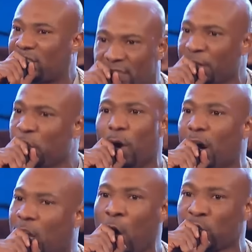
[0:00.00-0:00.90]
to send you
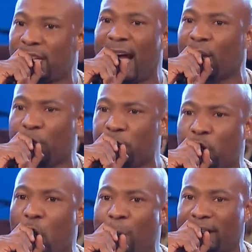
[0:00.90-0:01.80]
a co-signer when
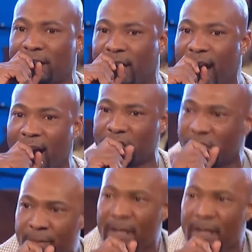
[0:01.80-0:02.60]
you go back to college.